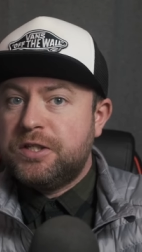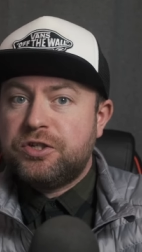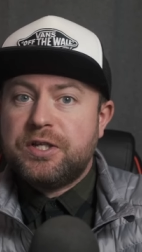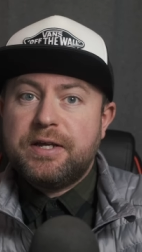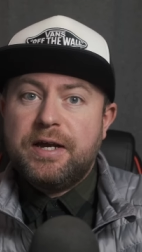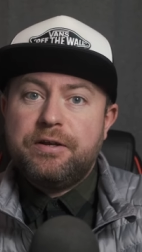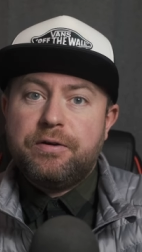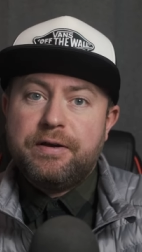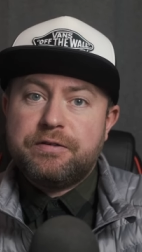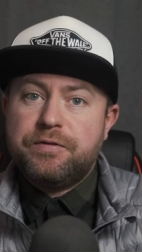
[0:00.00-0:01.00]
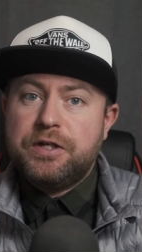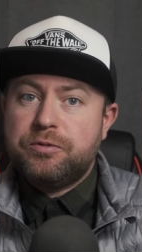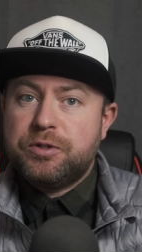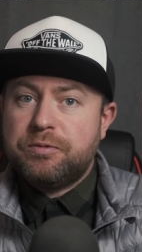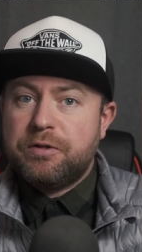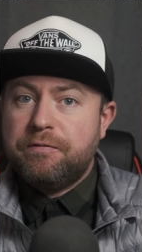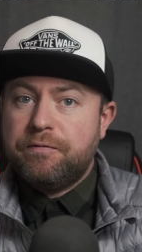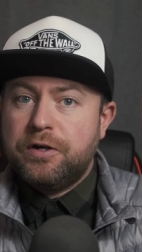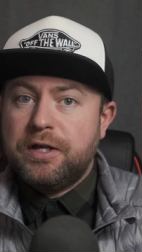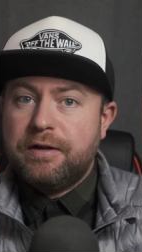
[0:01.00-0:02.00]
Just like I don't have to finish with something
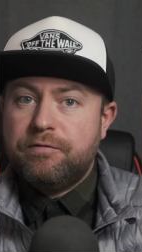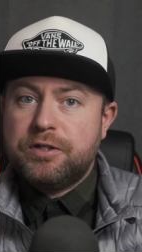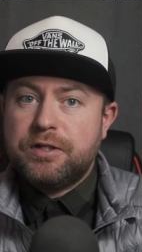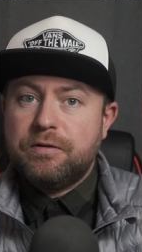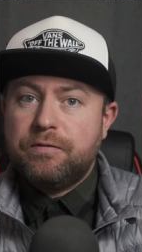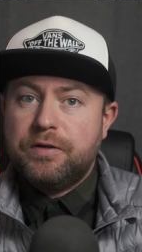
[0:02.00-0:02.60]
funny in every single